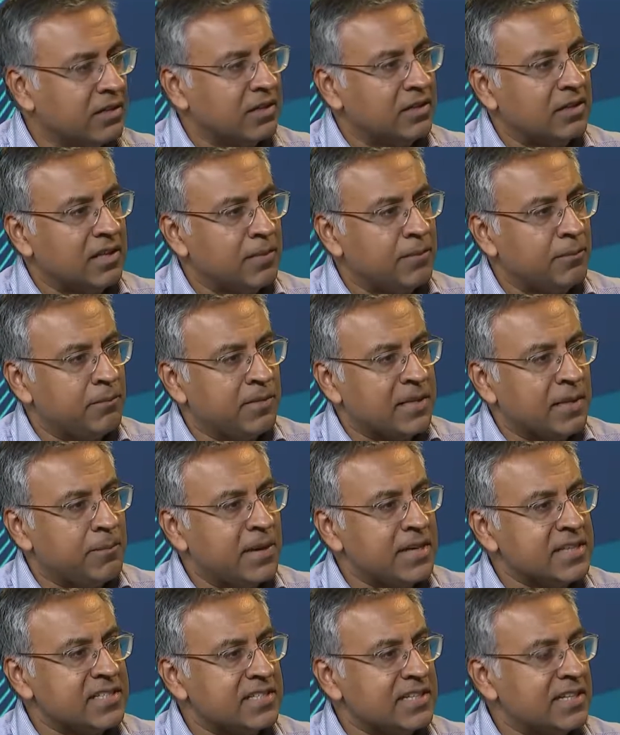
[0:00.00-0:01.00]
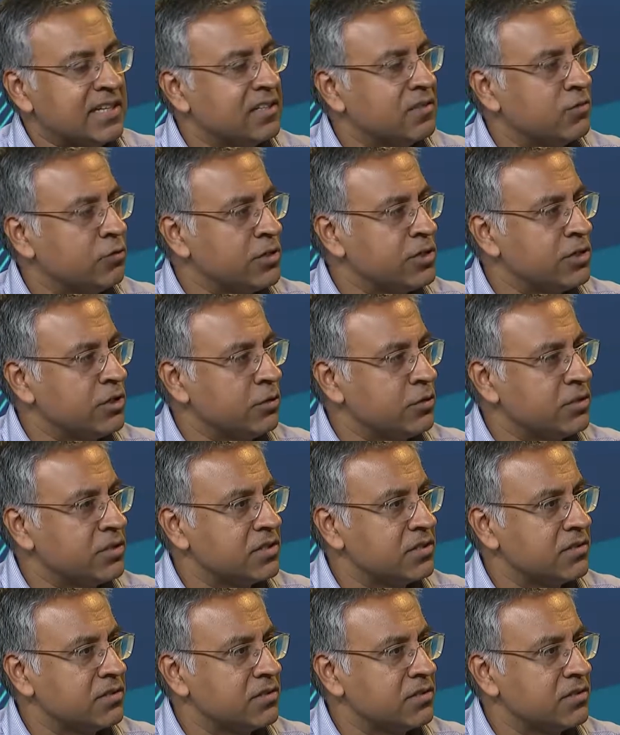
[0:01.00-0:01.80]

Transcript: They may see it reduce.